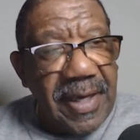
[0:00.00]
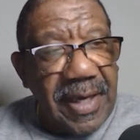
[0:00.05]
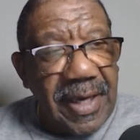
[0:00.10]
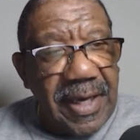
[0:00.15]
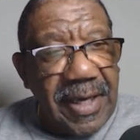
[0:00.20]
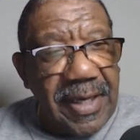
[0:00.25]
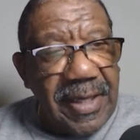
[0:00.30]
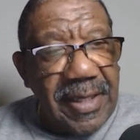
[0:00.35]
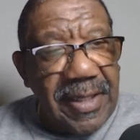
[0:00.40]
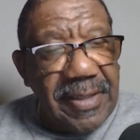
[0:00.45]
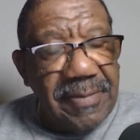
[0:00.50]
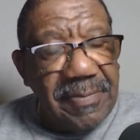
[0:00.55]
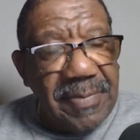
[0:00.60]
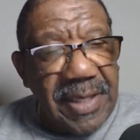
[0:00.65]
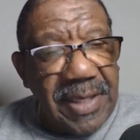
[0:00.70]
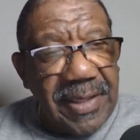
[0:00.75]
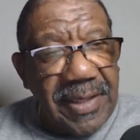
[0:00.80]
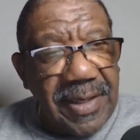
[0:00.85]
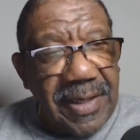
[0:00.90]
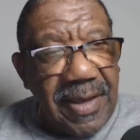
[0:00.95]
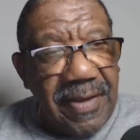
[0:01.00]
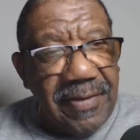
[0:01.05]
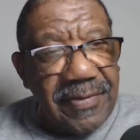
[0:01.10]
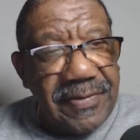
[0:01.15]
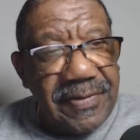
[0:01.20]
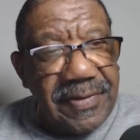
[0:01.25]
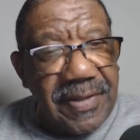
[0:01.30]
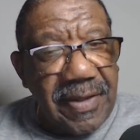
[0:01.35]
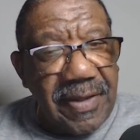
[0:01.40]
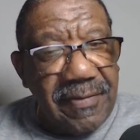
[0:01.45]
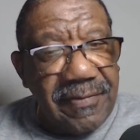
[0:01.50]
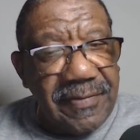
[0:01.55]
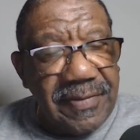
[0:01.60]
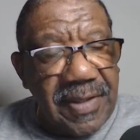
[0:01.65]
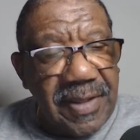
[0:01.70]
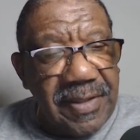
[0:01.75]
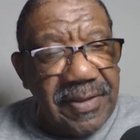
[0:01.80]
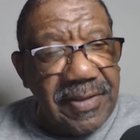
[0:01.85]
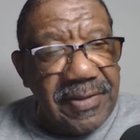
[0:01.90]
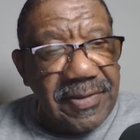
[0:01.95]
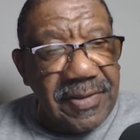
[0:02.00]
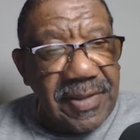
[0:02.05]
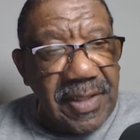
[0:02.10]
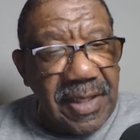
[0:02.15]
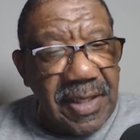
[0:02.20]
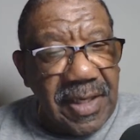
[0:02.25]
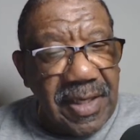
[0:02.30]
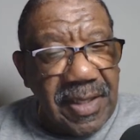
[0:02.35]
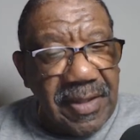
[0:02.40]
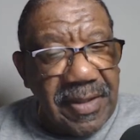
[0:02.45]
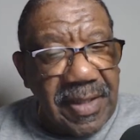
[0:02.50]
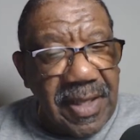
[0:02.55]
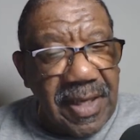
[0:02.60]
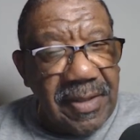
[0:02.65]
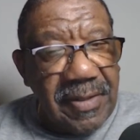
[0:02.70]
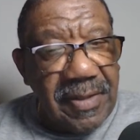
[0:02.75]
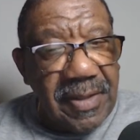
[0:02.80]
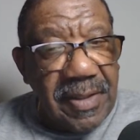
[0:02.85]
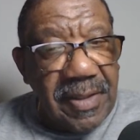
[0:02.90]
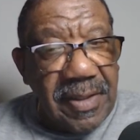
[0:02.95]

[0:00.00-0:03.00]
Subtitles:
and making ourselves understand that